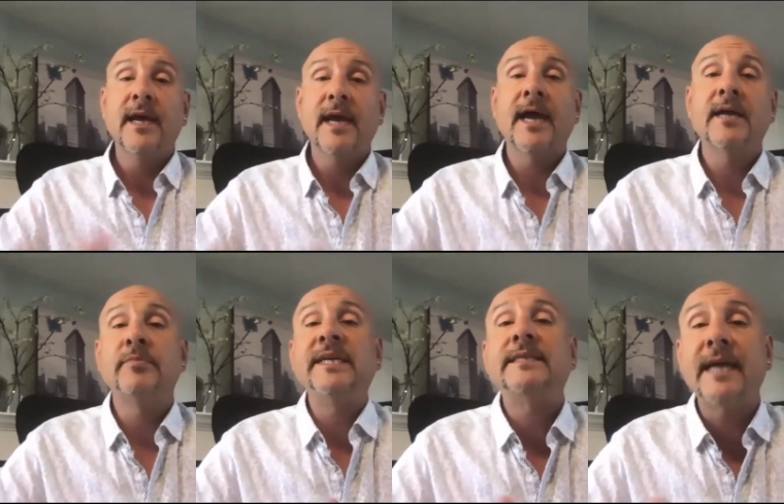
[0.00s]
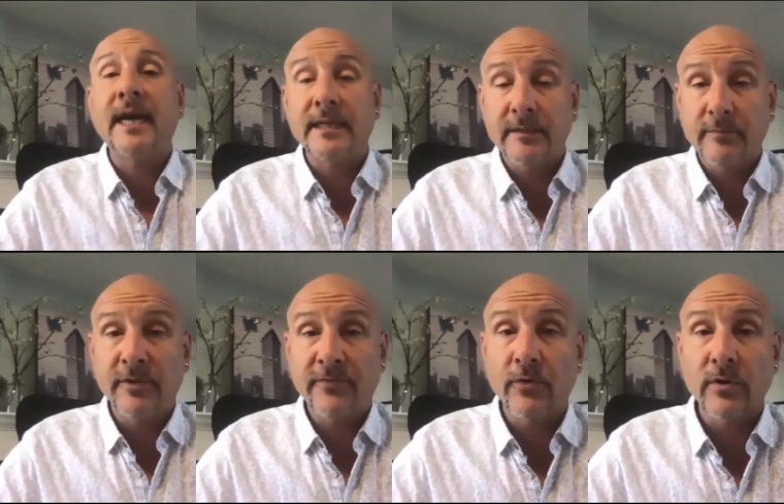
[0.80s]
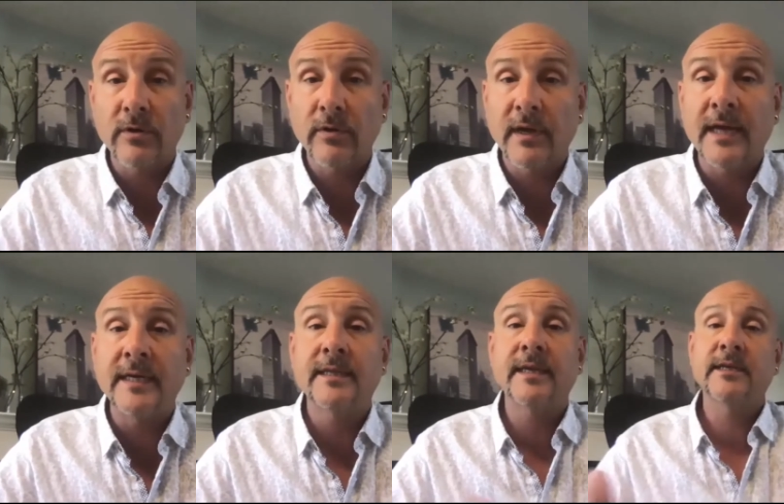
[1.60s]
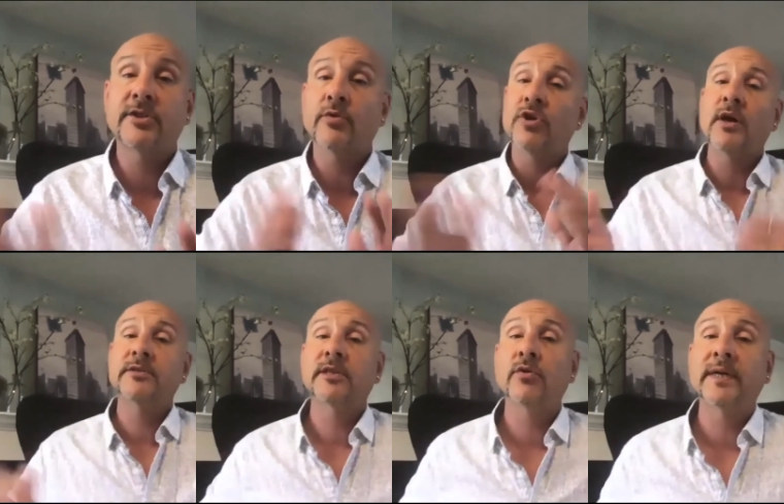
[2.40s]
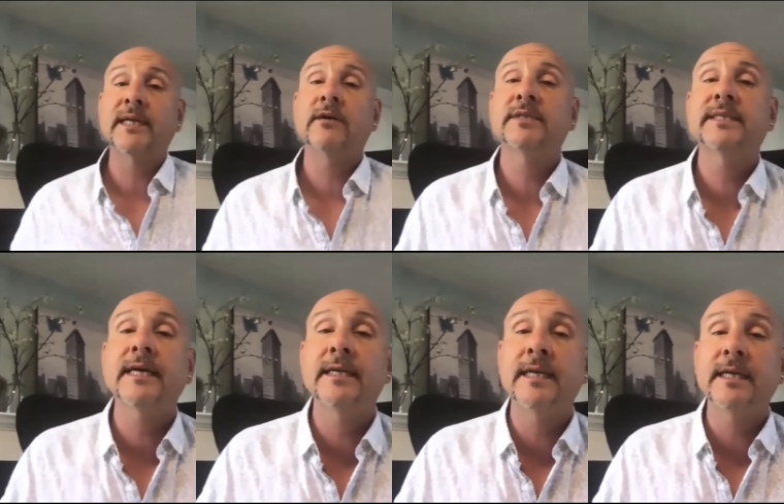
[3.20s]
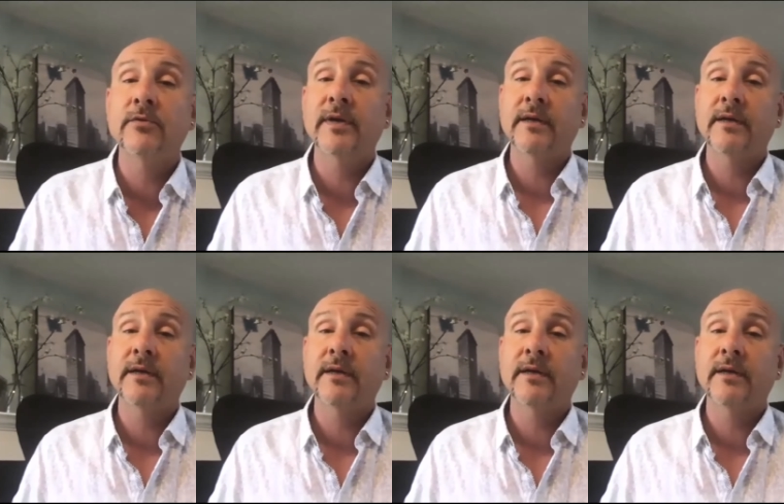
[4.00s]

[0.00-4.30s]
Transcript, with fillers: and be set before anything so we're not slowing down set in any way